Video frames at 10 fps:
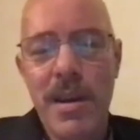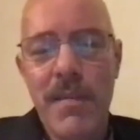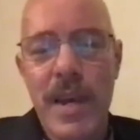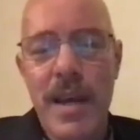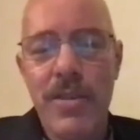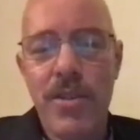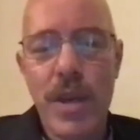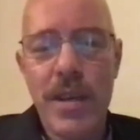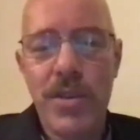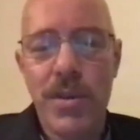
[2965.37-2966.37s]
as
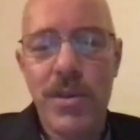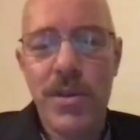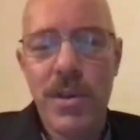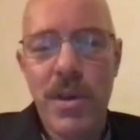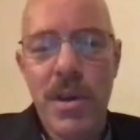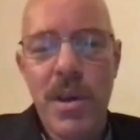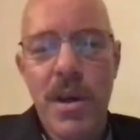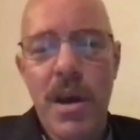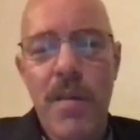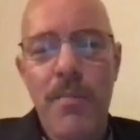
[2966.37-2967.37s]
tricksters,
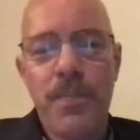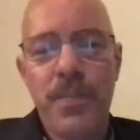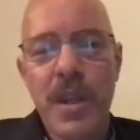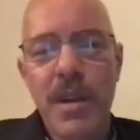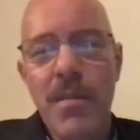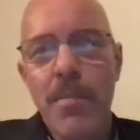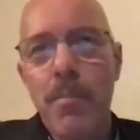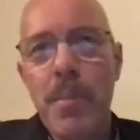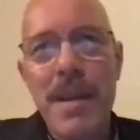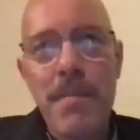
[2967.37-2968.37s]
but